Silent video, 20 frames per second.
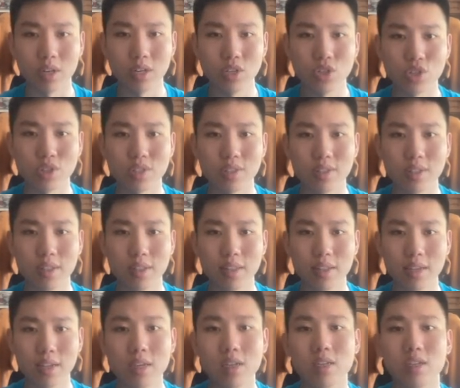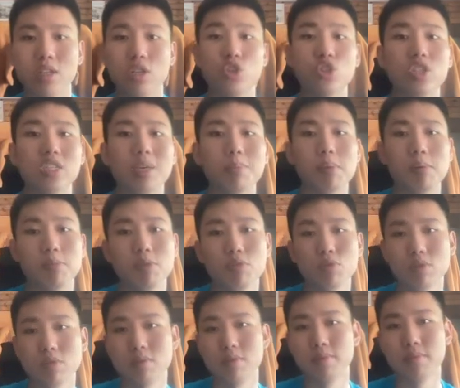engine, Kenichi
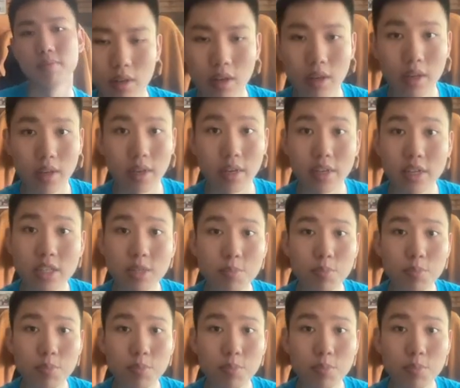Yamamoto. In his